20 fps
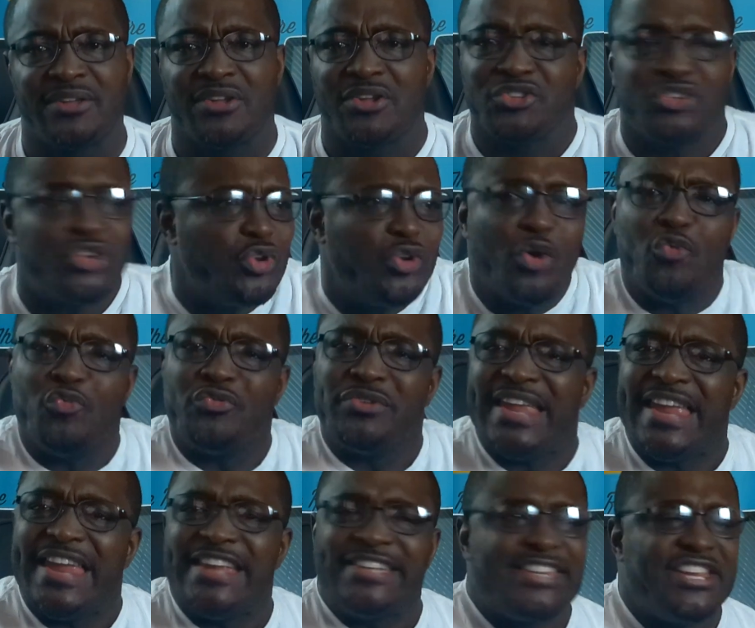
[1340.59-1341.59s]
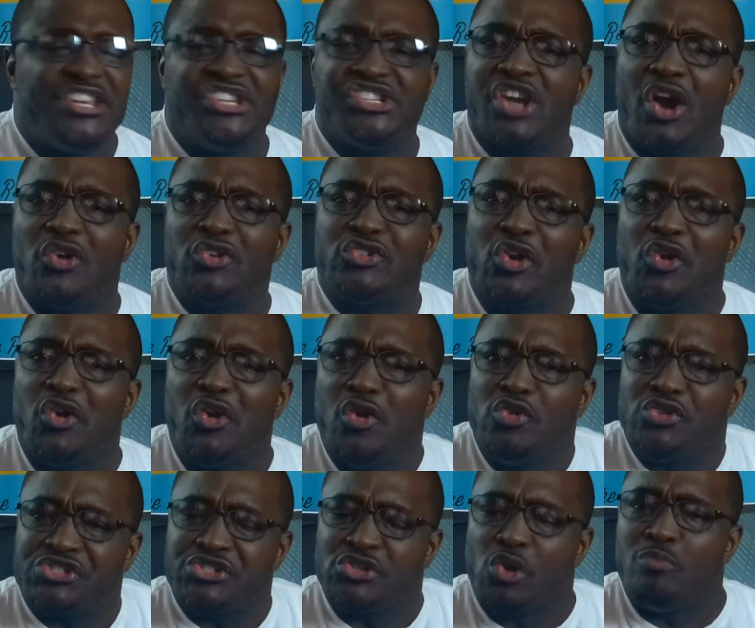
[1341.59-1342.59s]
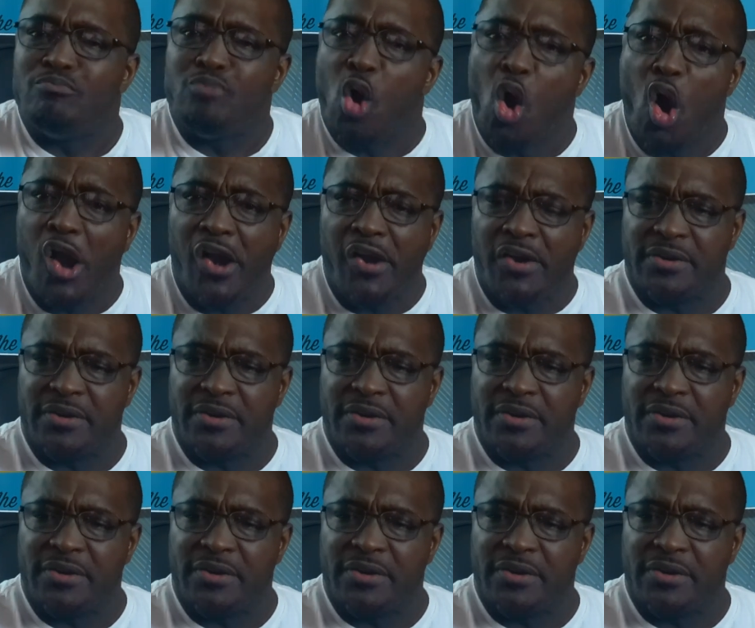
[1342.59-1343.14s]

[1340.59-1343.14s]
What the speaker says: You don't need these young girls no more.